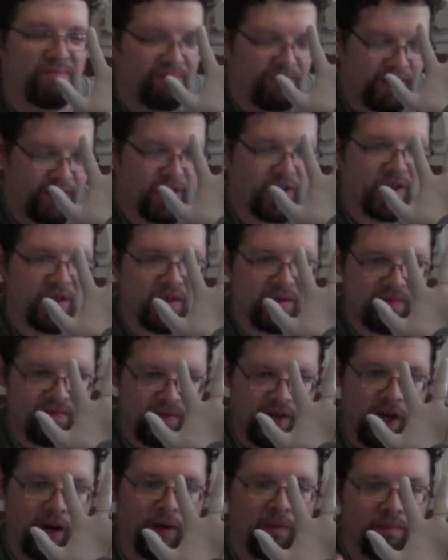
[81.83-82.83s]
which is,
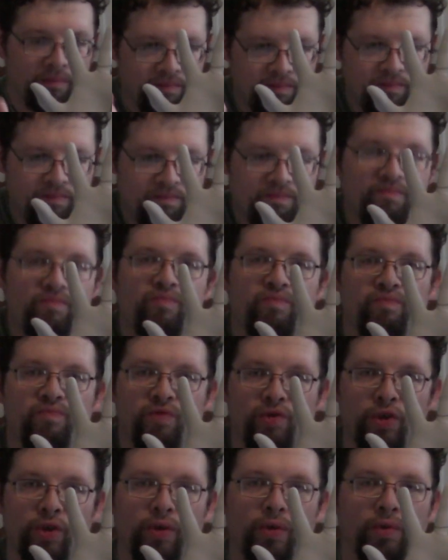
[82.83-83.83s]

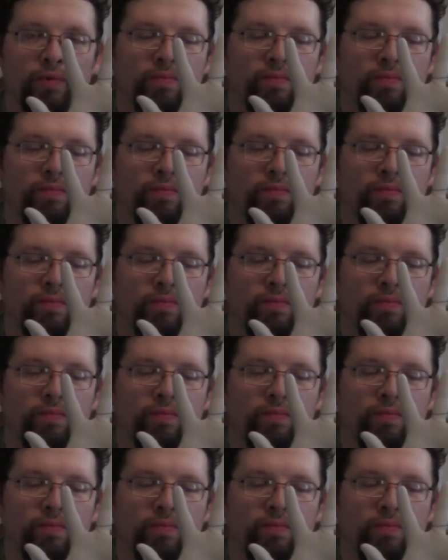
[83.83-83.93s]
true.